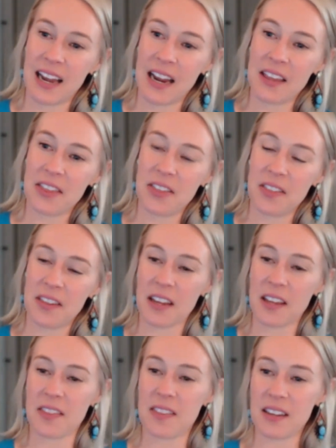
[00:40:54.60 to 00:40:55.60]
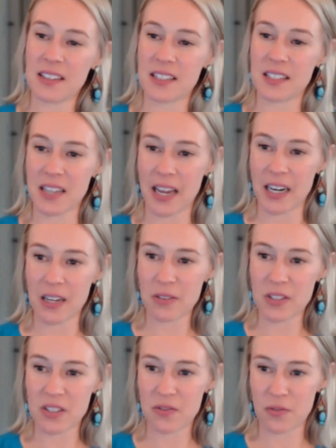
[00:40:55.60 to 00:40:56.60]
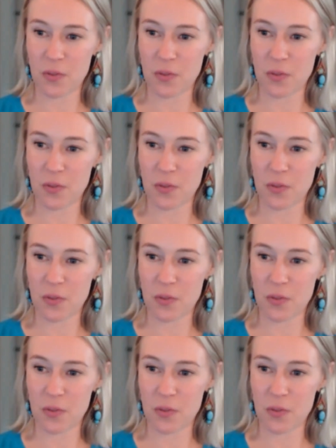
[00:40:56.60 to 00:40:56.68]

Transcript: I think the incentives